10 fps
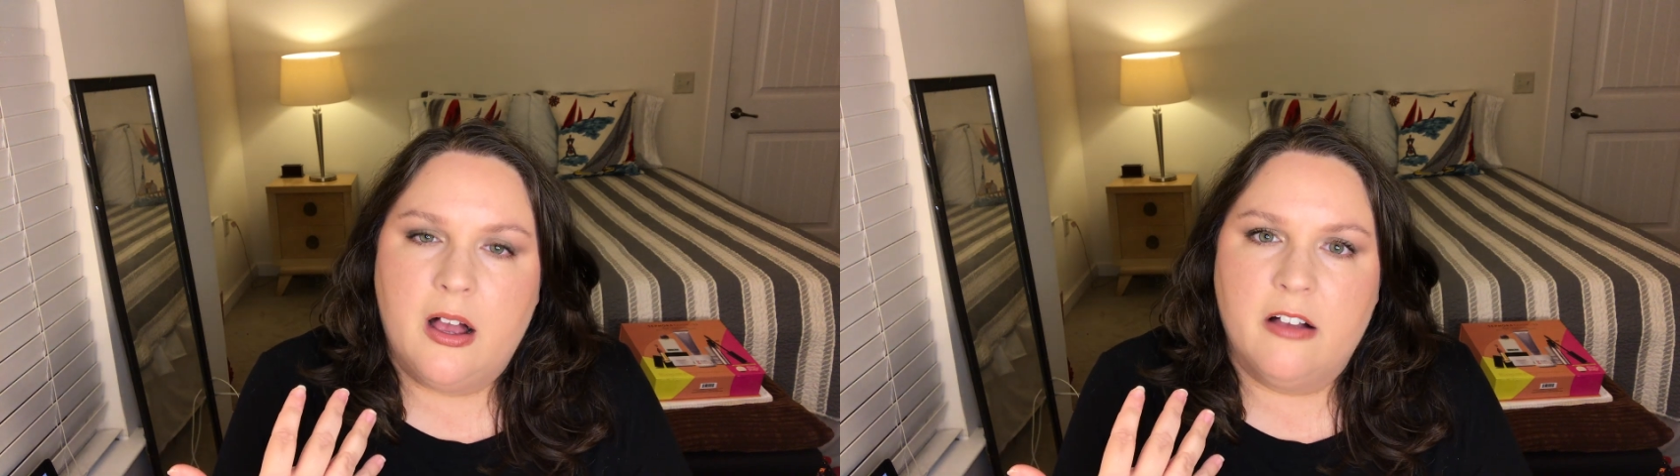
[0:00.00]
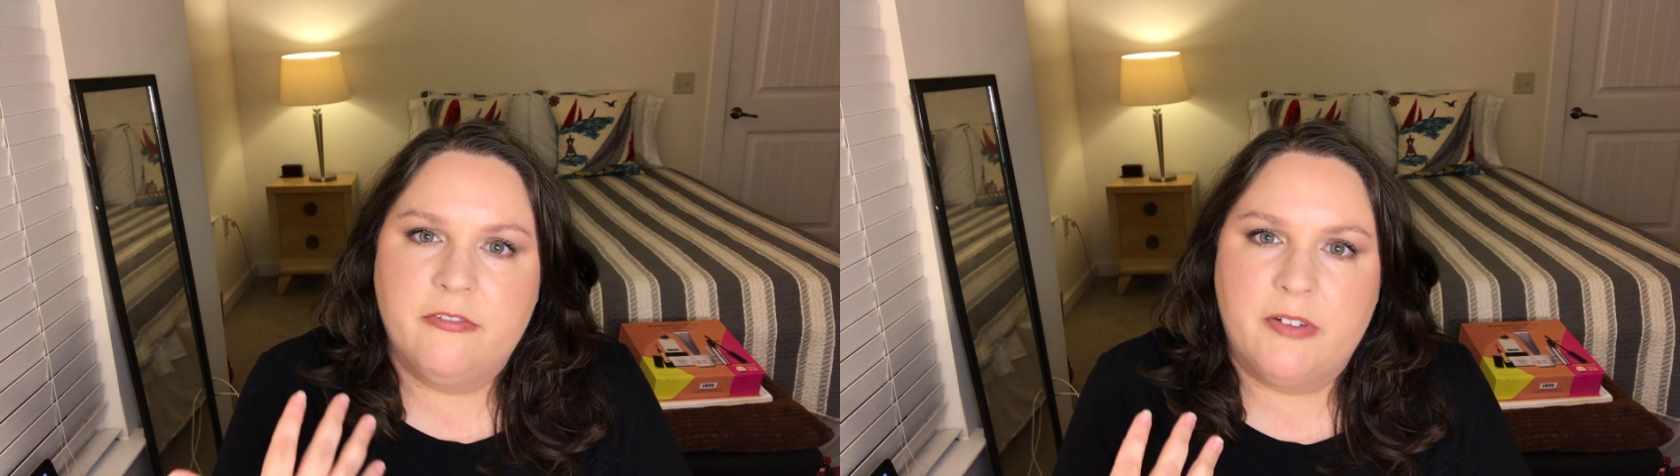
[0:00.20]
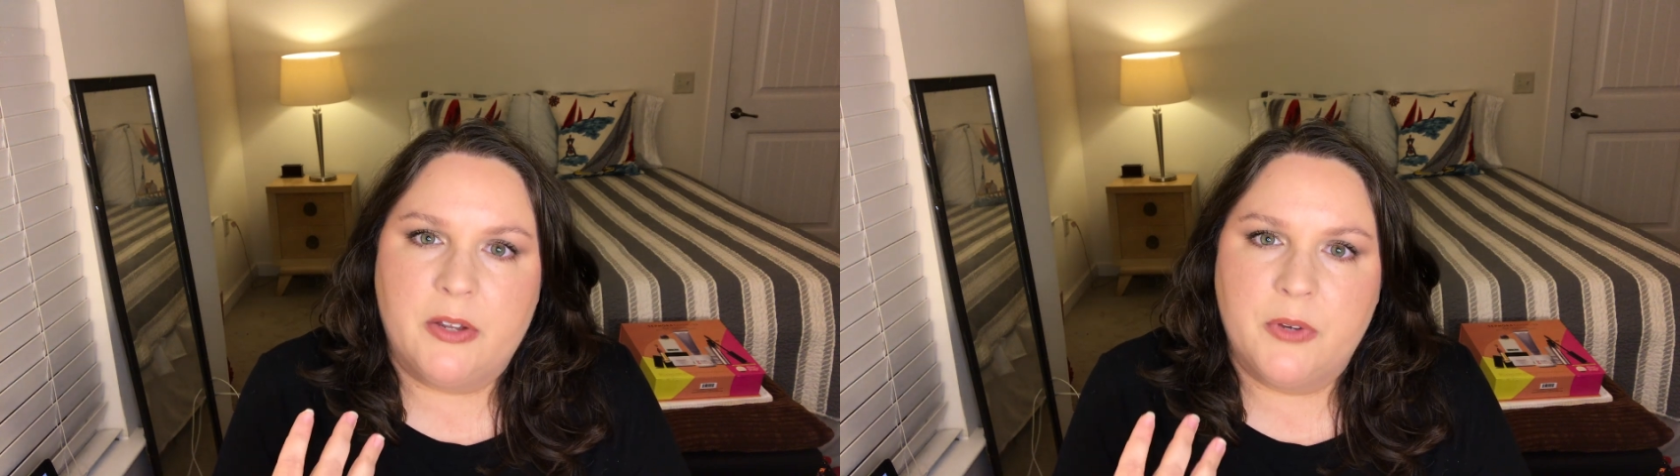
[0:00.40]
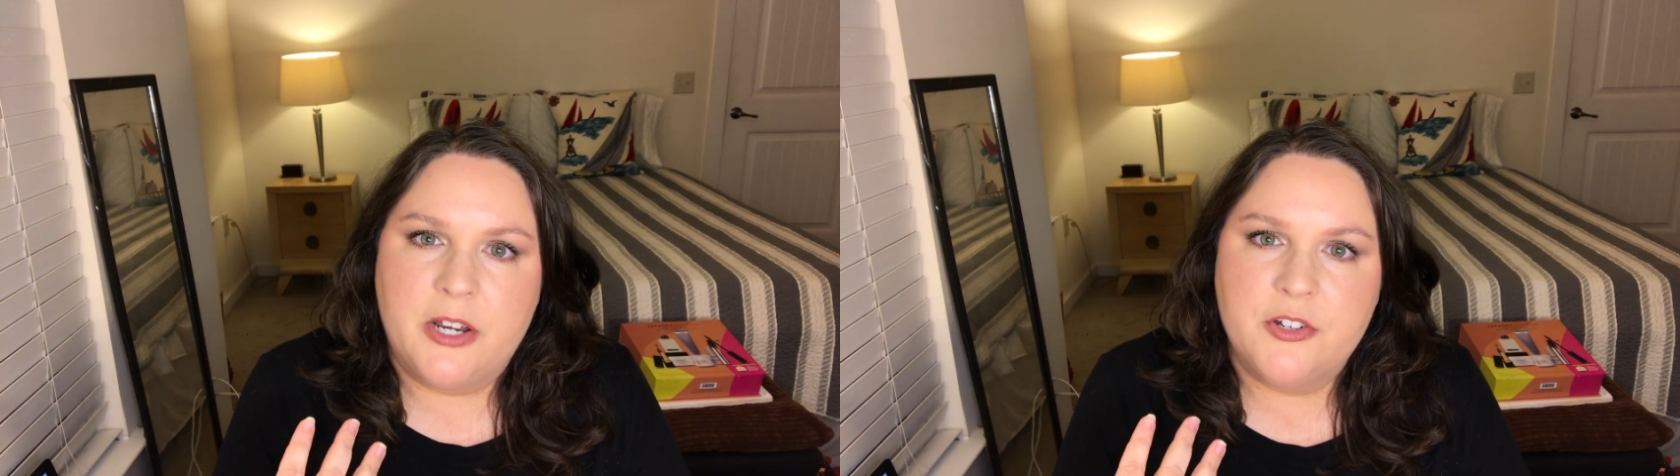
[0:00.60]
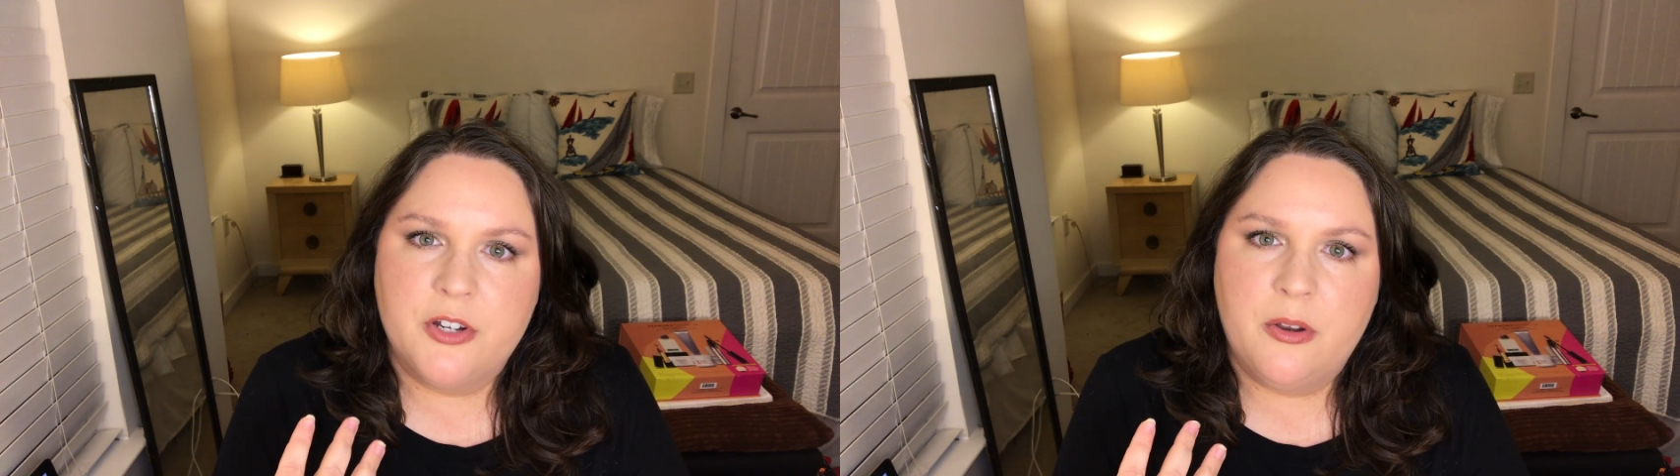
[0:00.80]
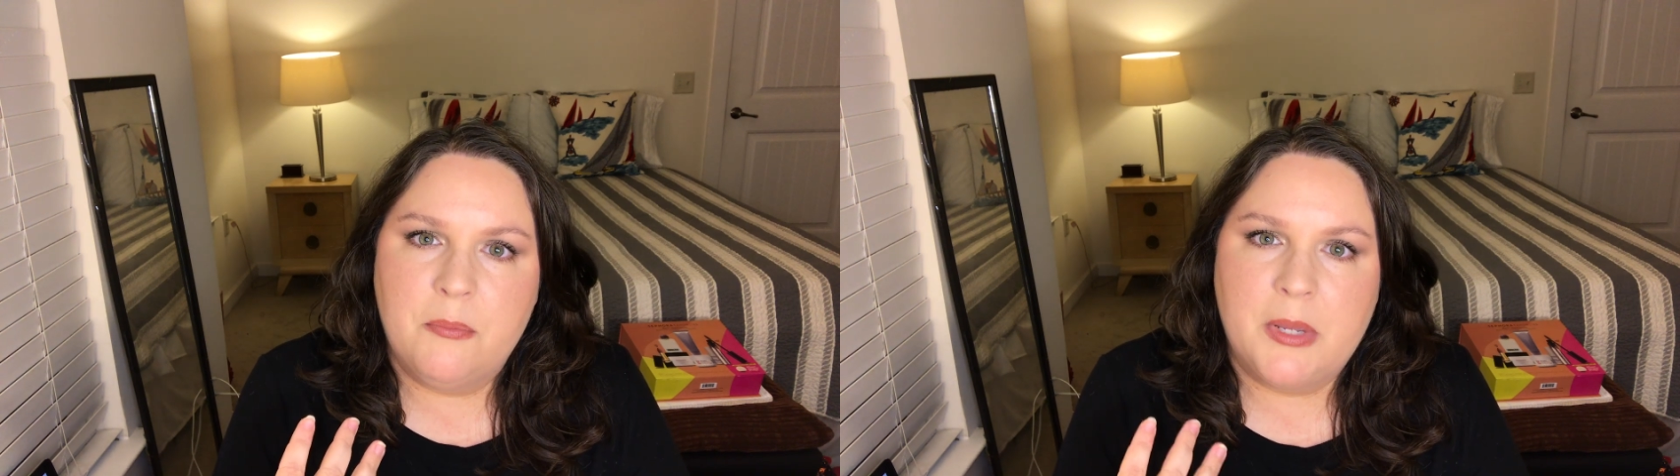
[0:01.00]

of foundation